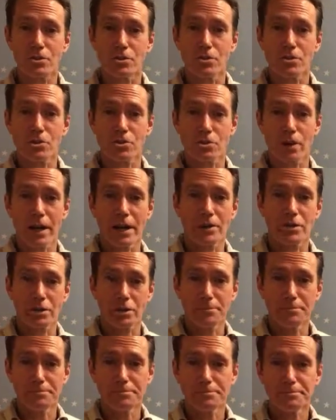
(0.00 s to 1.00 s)
to a
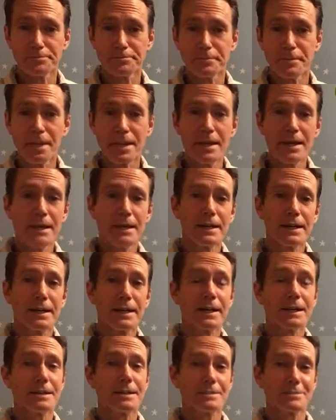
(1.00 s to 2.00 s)
stranger,
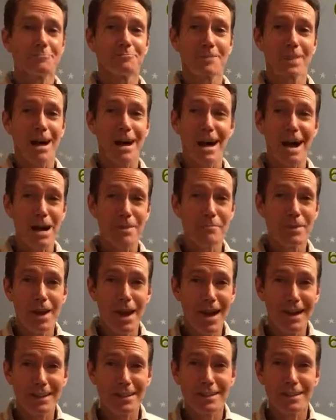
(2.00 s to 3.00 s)
I'm
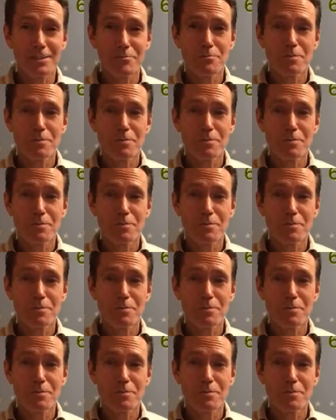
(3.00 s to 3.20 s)
not.